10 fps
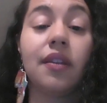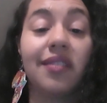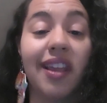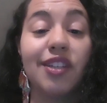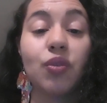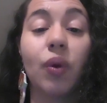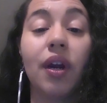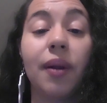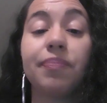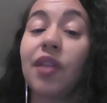Nice
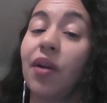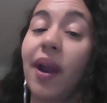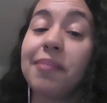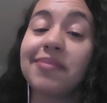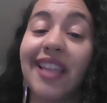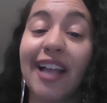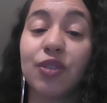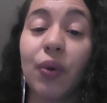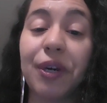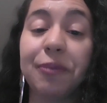work. All right,
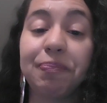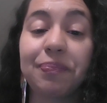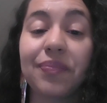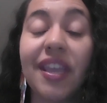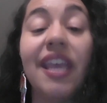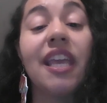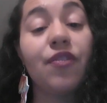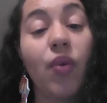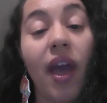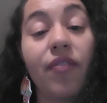last word.
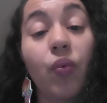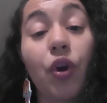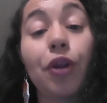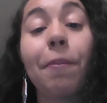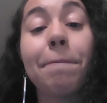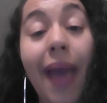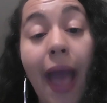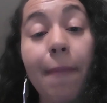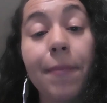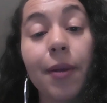If you have the word
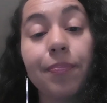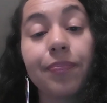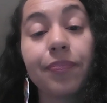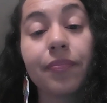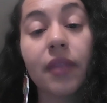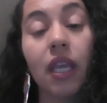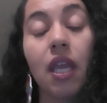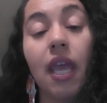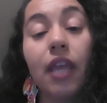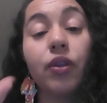map
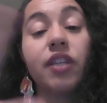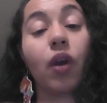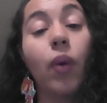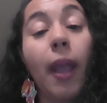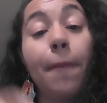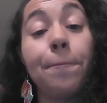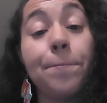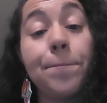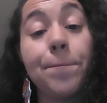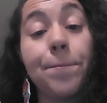and you take away
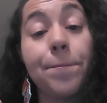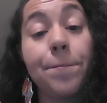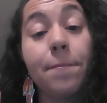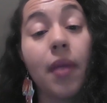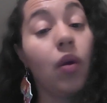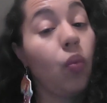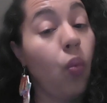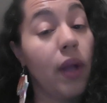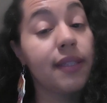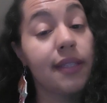mmm,
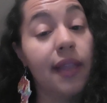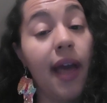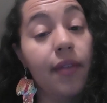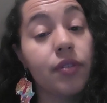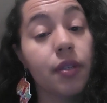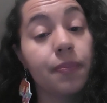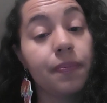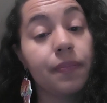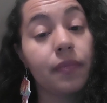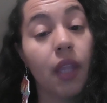what's left?
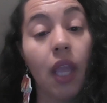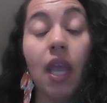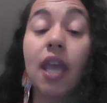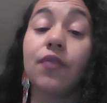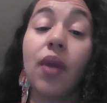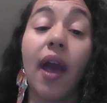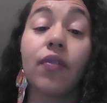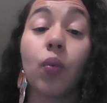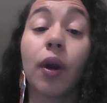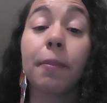If you have
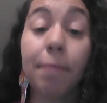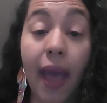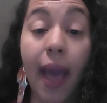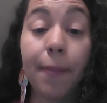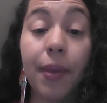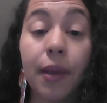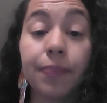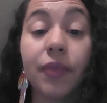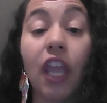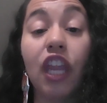the word map
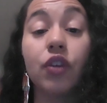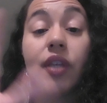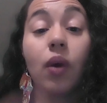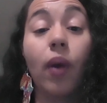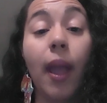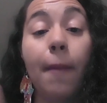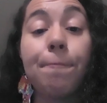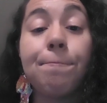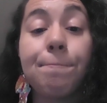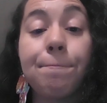and you take away
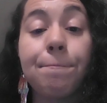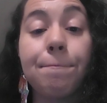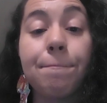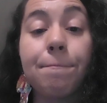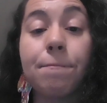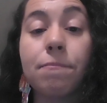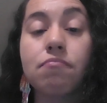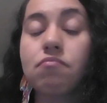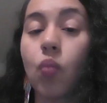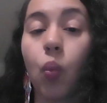mmm,
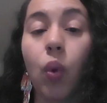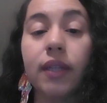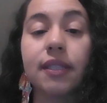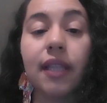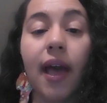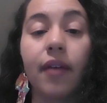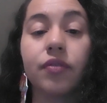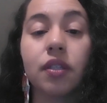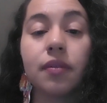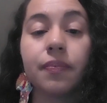what's
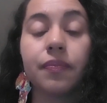left?